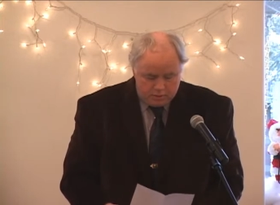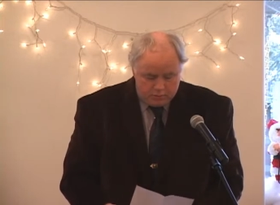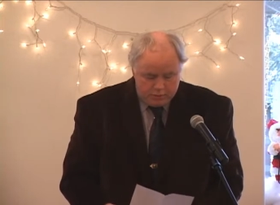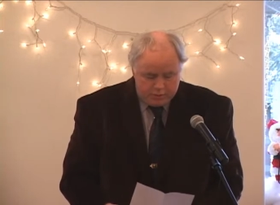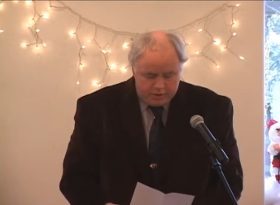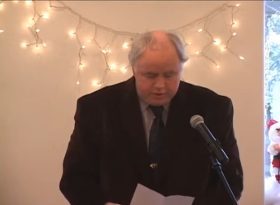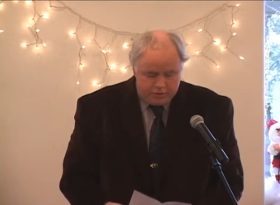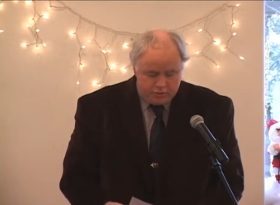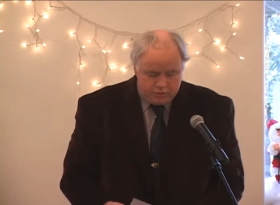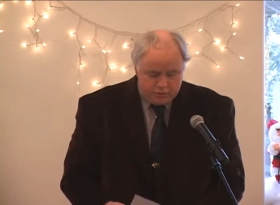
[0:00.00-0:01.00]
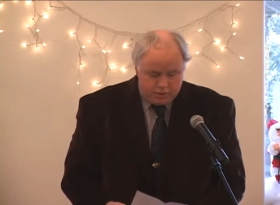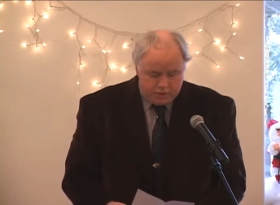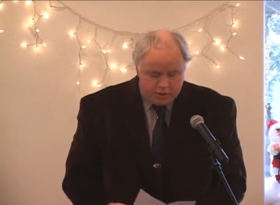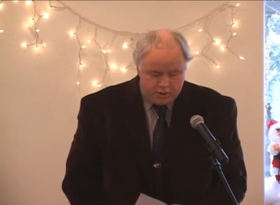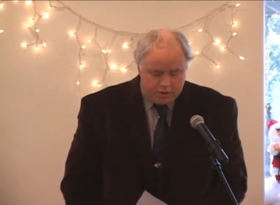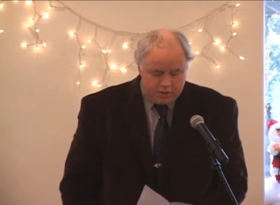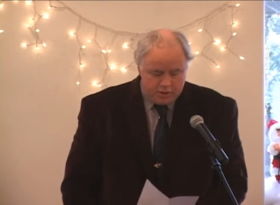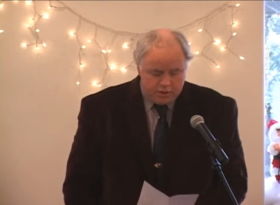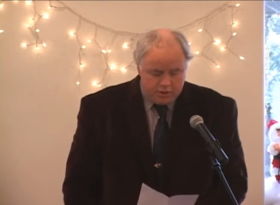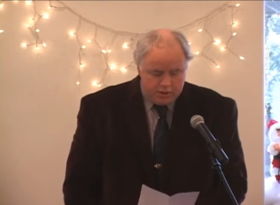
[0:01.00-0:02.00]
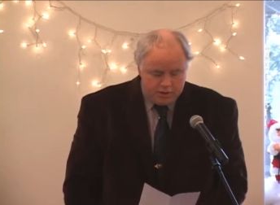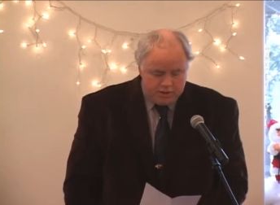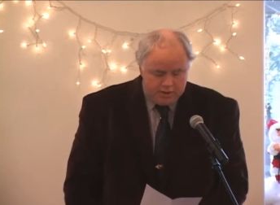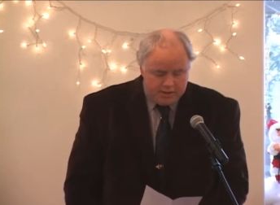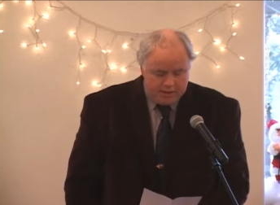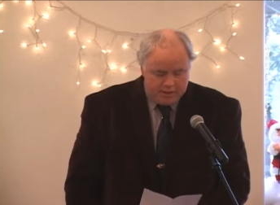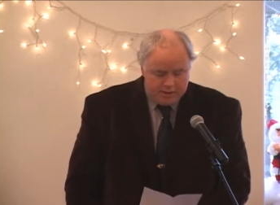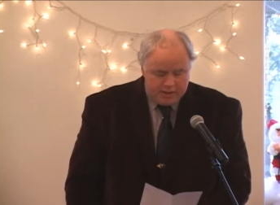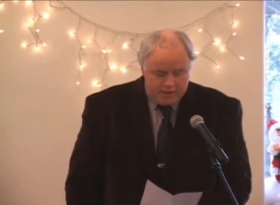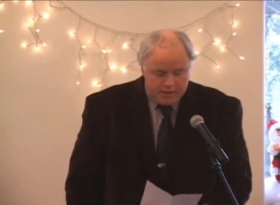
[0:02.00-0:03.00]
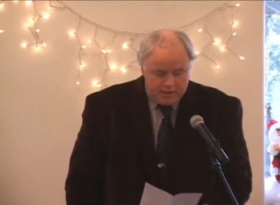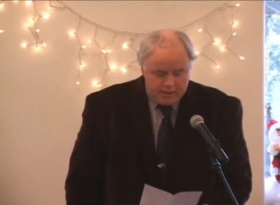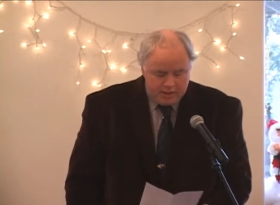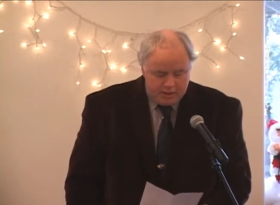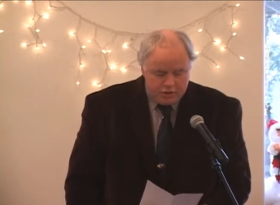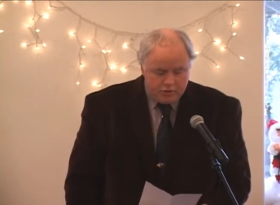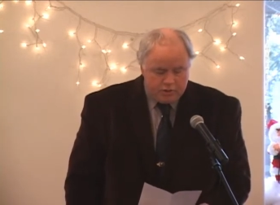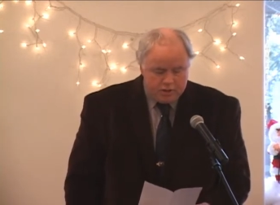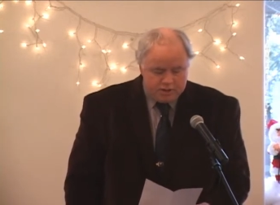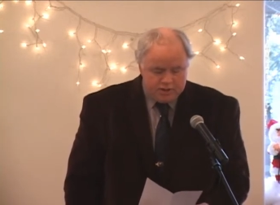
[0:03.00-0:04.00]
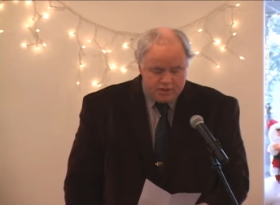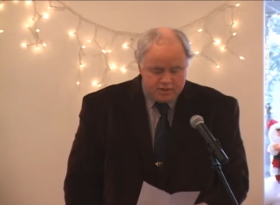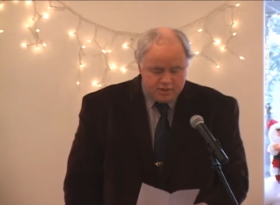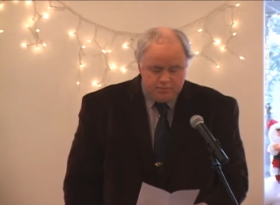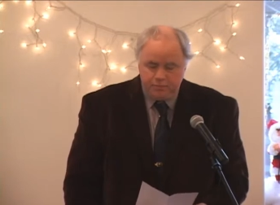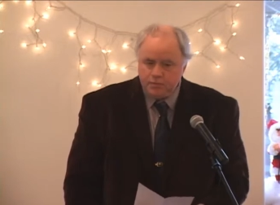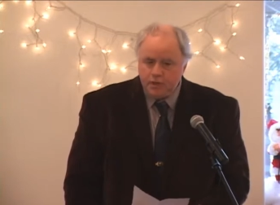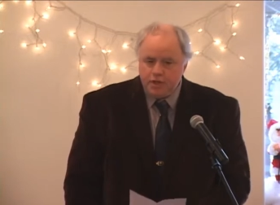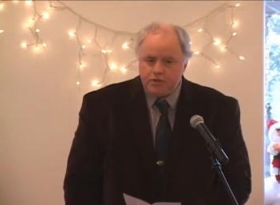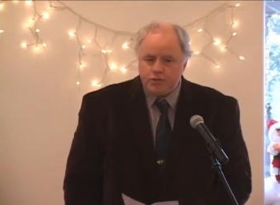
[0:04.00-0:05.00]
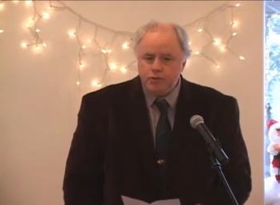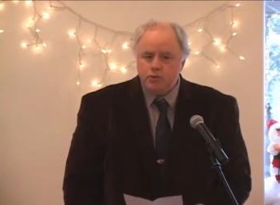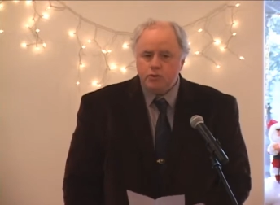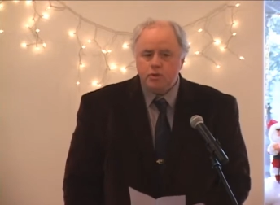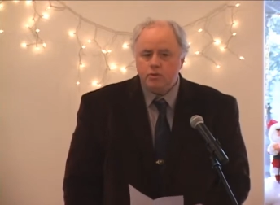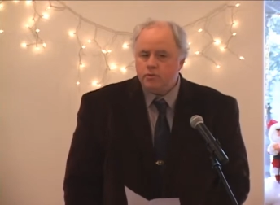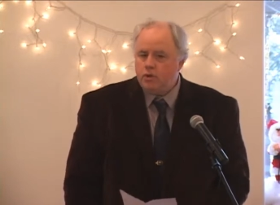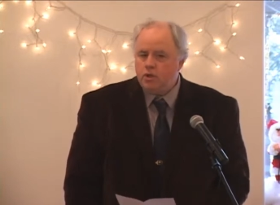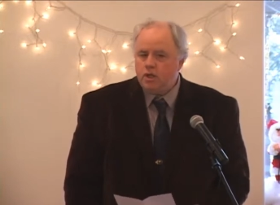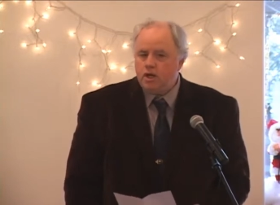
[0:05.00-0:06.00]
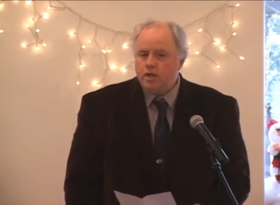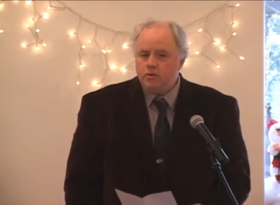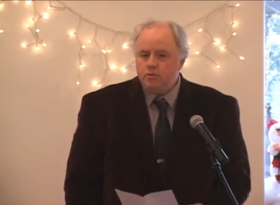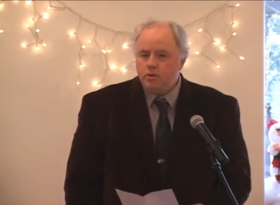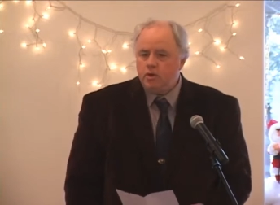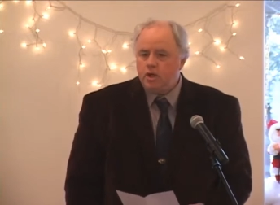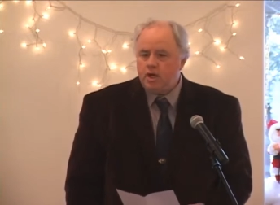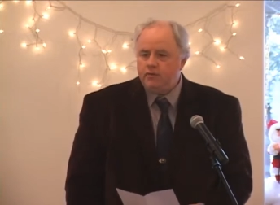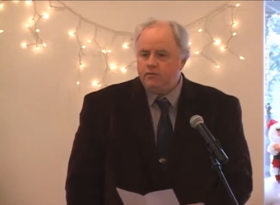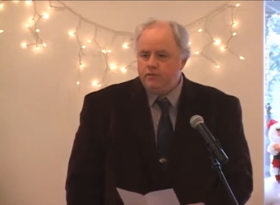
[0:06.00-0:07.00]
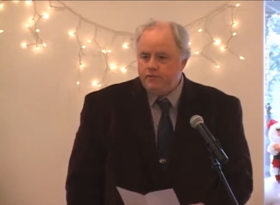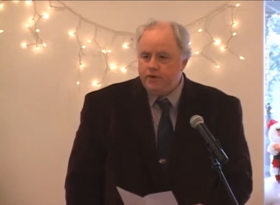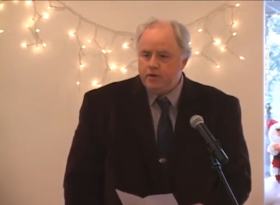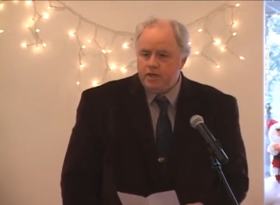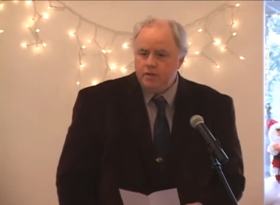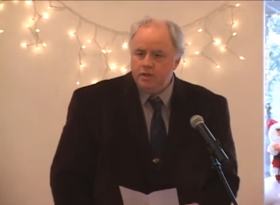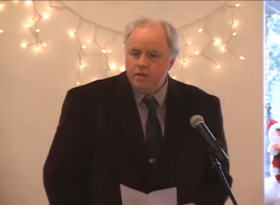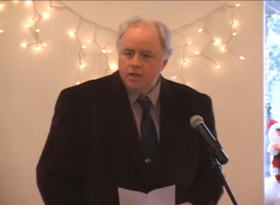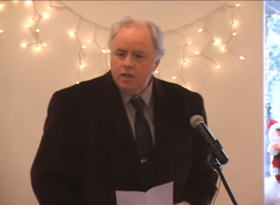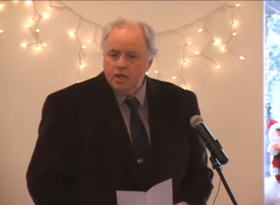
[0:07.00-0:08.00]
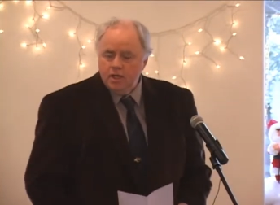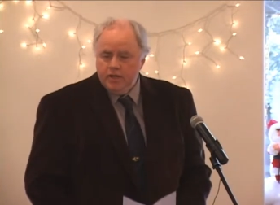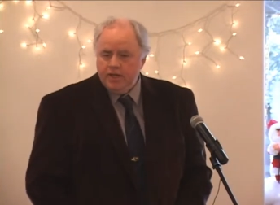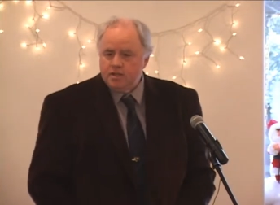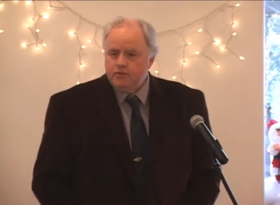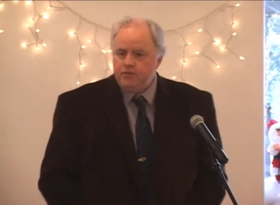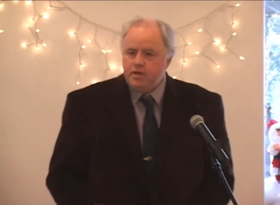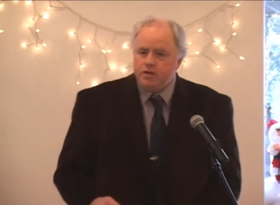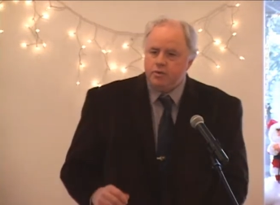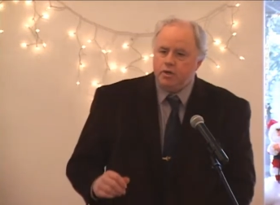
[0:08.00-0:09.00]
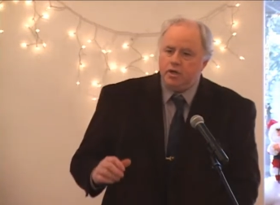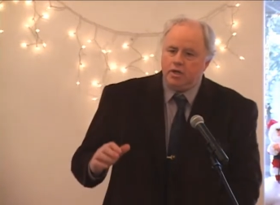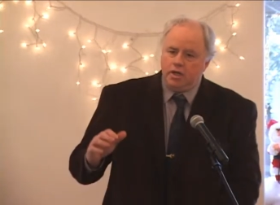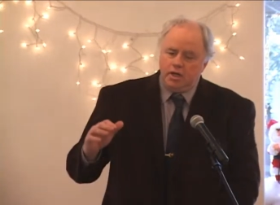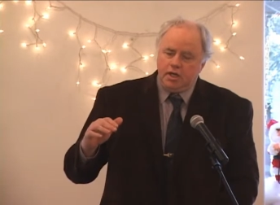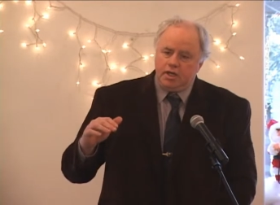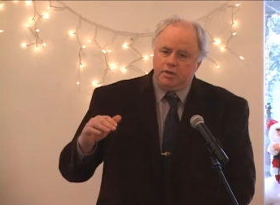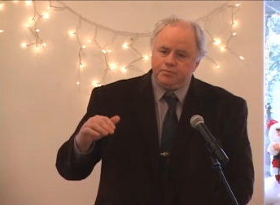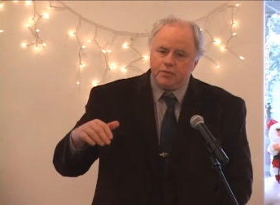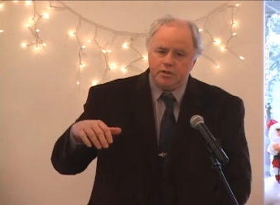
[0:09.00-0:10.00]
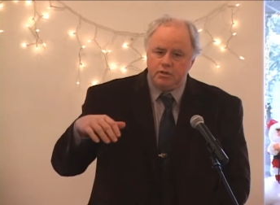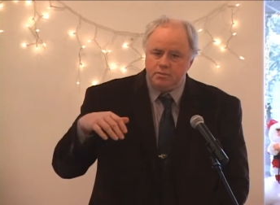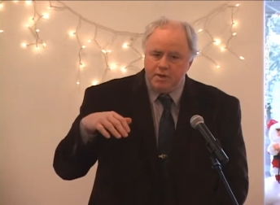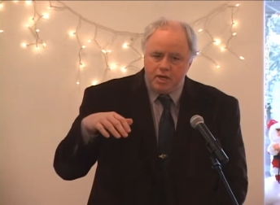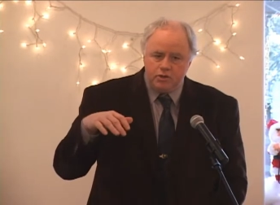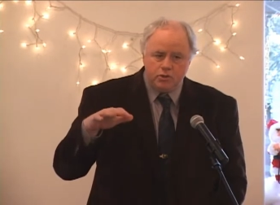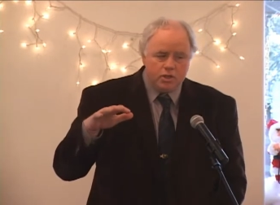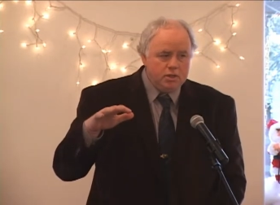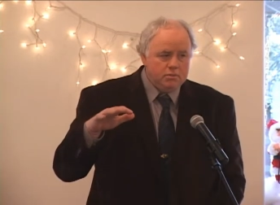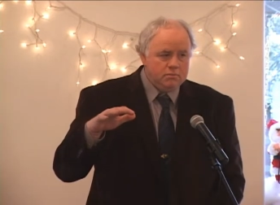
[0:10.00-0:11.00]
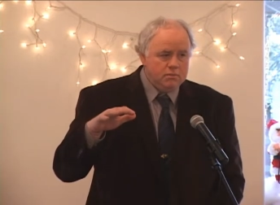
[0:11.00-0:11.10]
we wanted to get into our system a true roll-on, roll-off ferry. That's a ferry where um, there's a bow door.